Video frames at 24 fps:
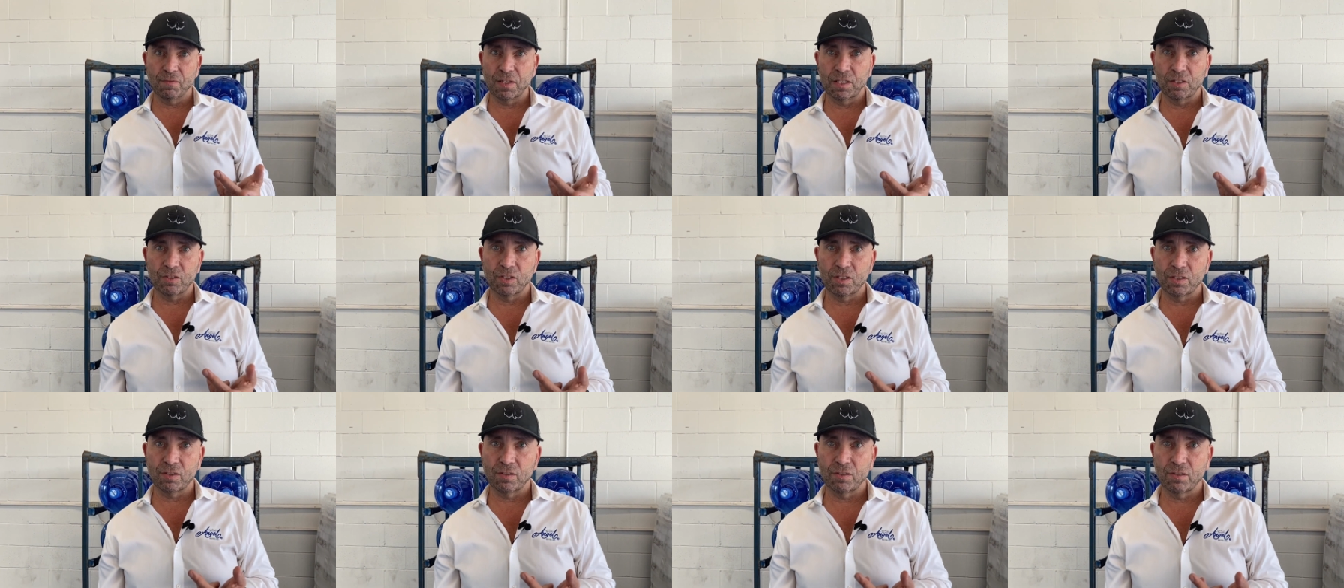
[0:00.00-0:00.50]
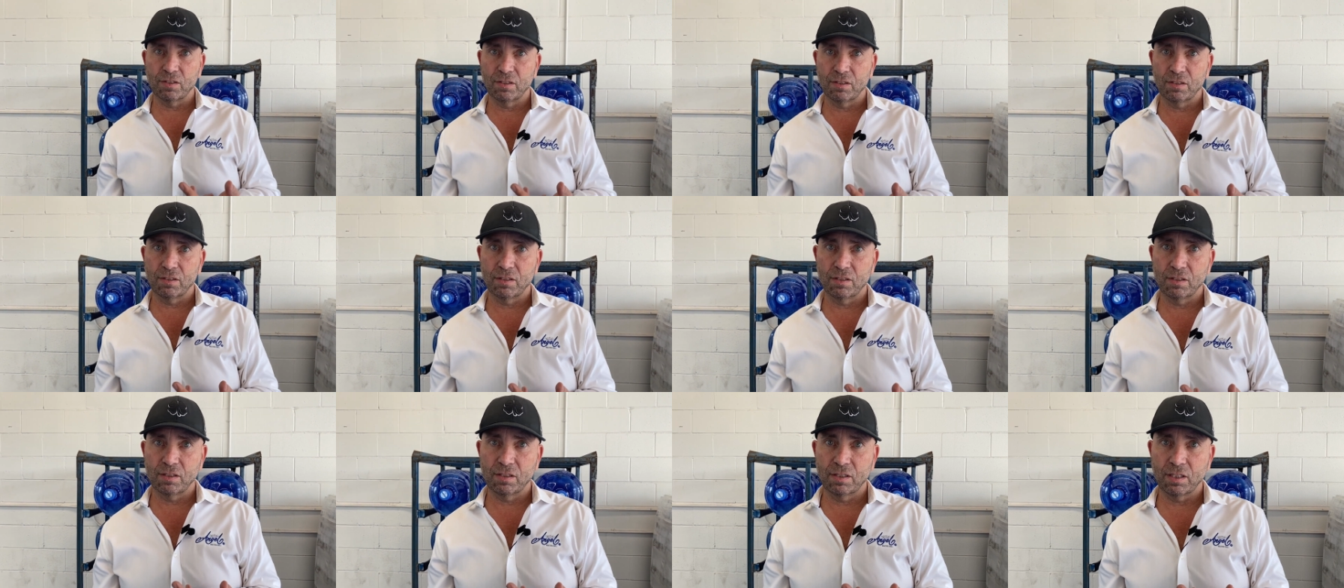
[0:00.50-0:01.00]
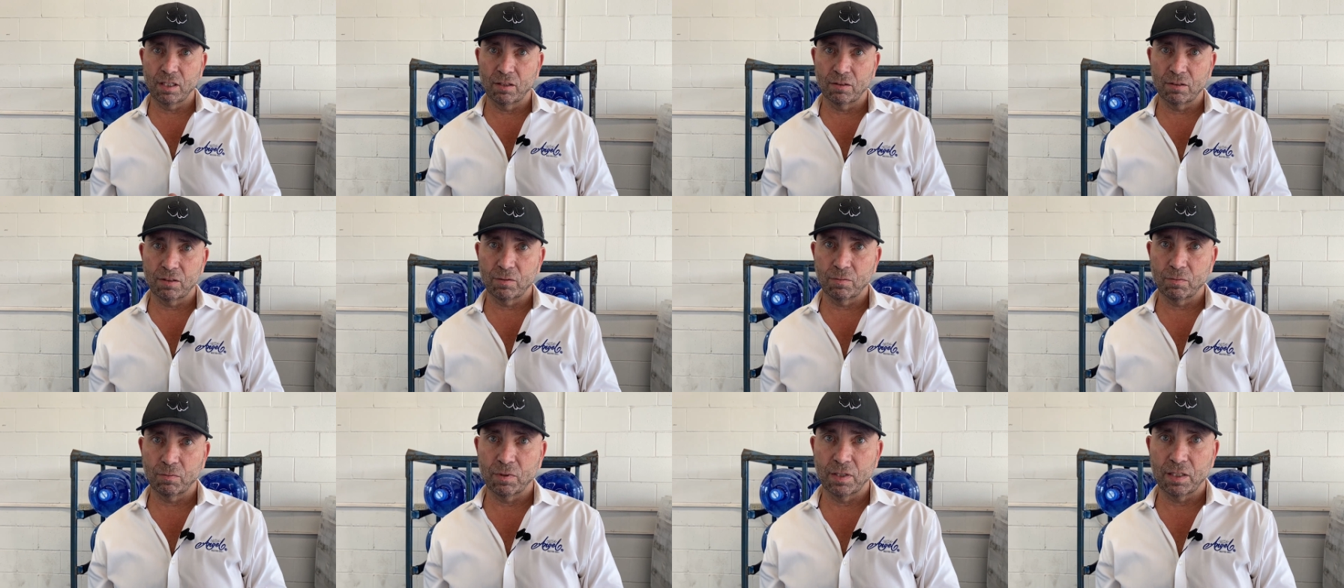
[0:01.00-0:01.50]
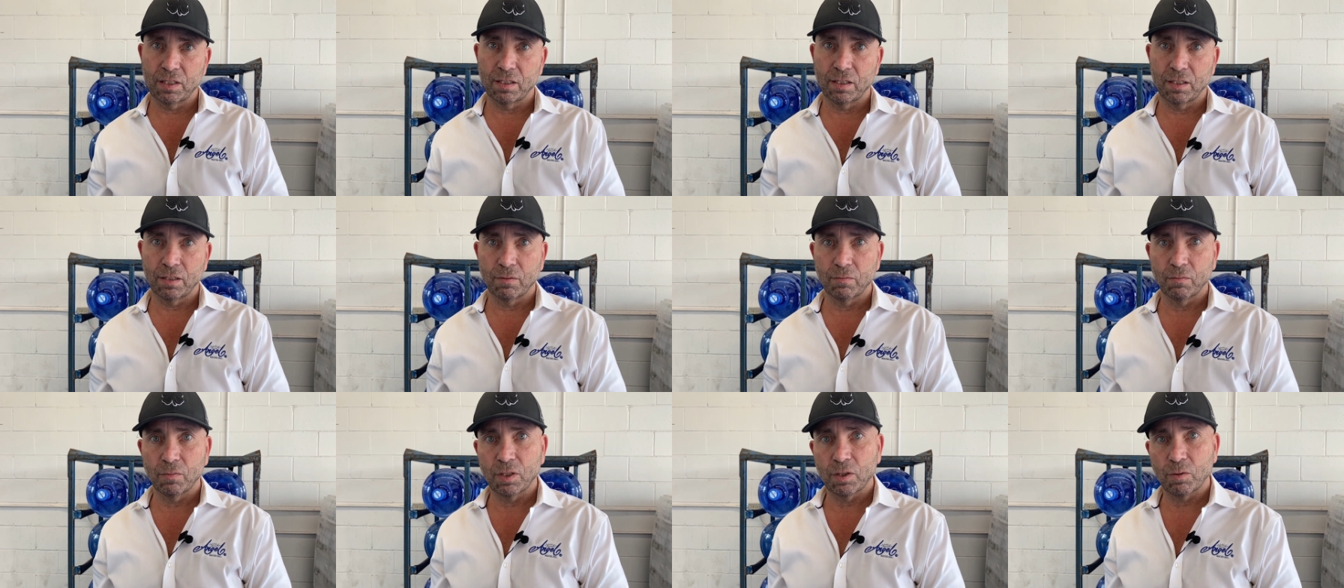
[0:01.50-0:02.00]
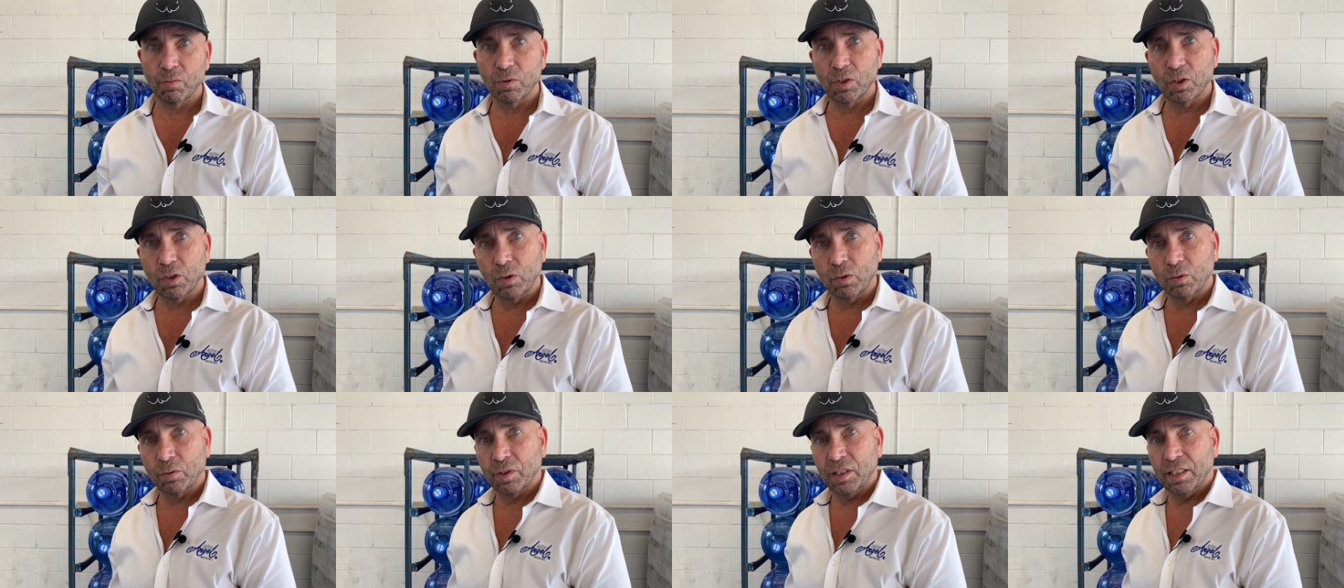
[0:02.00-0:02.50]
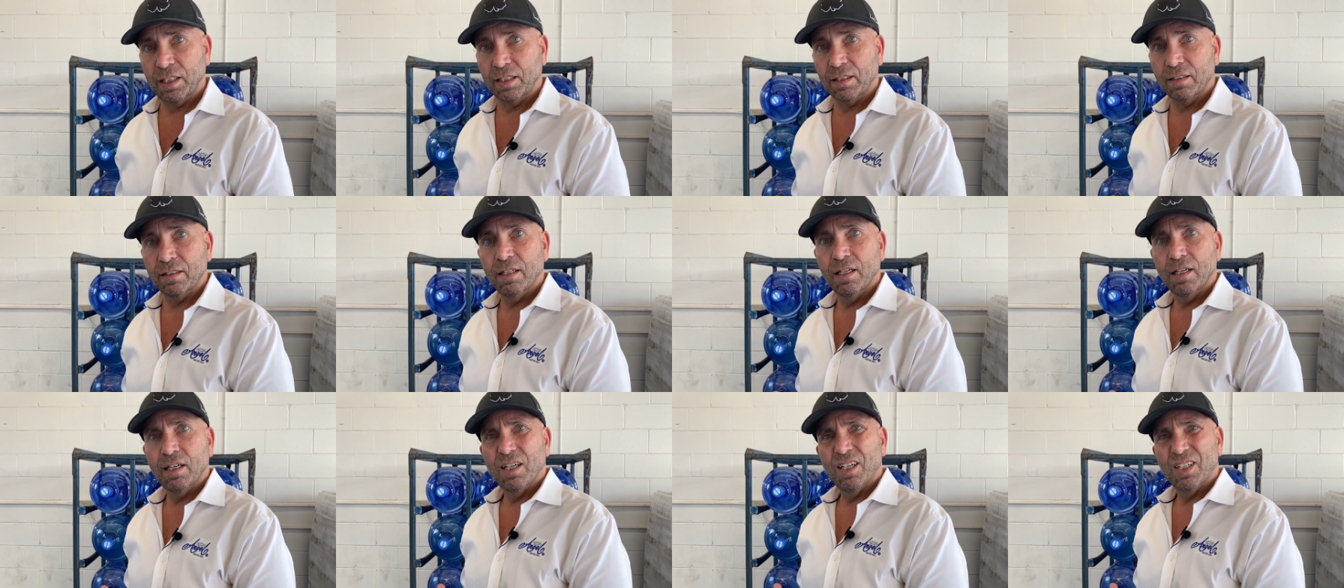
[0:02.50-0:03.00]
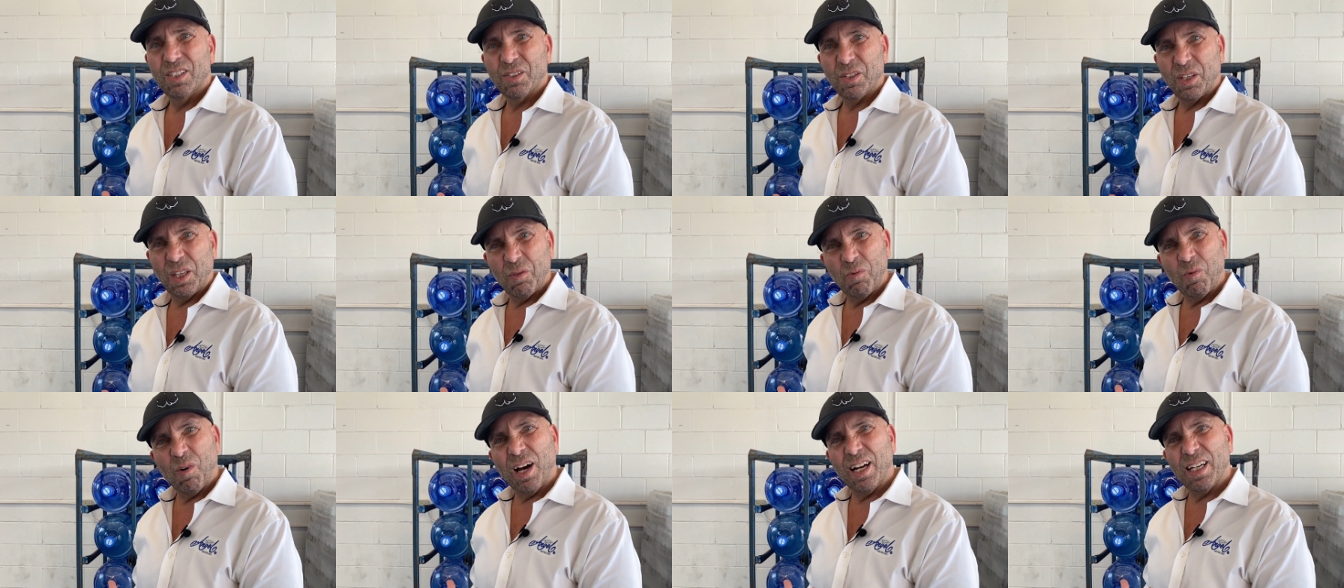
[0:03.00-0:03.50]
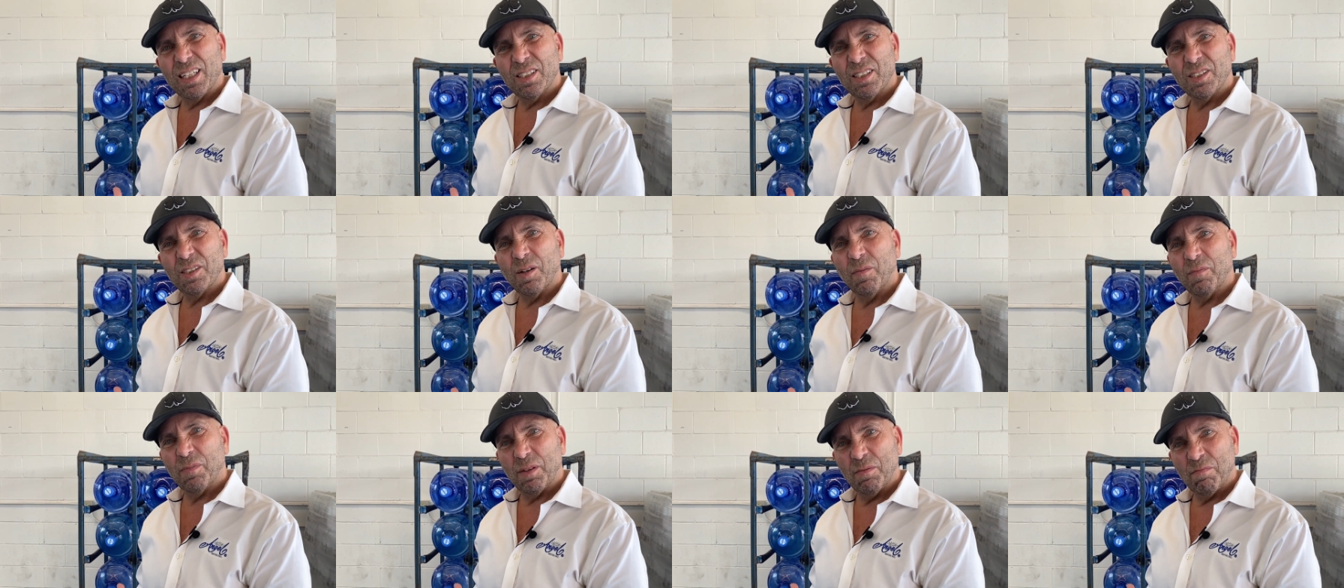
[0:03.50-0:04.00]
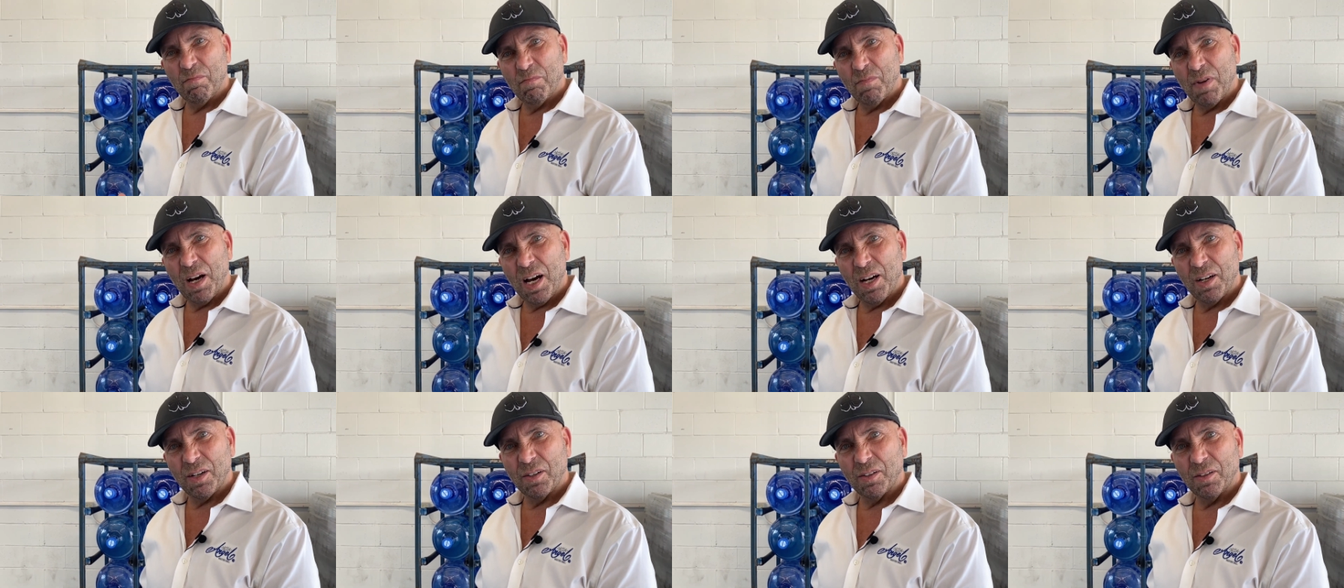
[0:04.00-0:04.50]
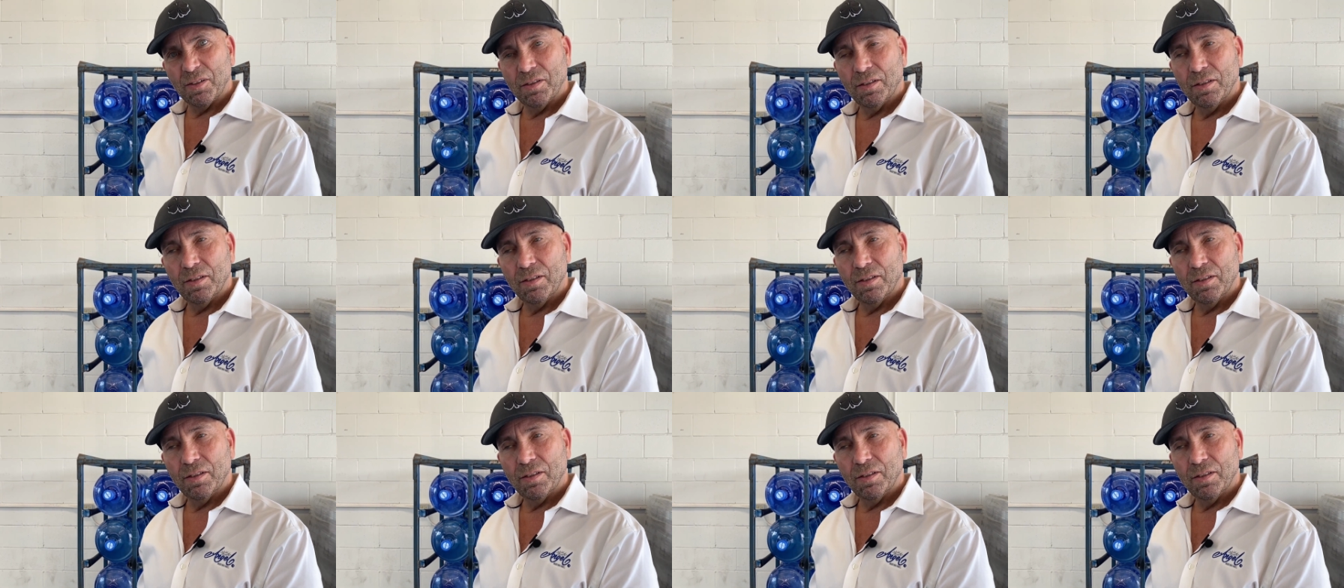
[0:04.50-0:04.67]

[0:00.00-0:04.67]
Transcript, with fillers: They just dealt with it with chlorine. So they wanted something better.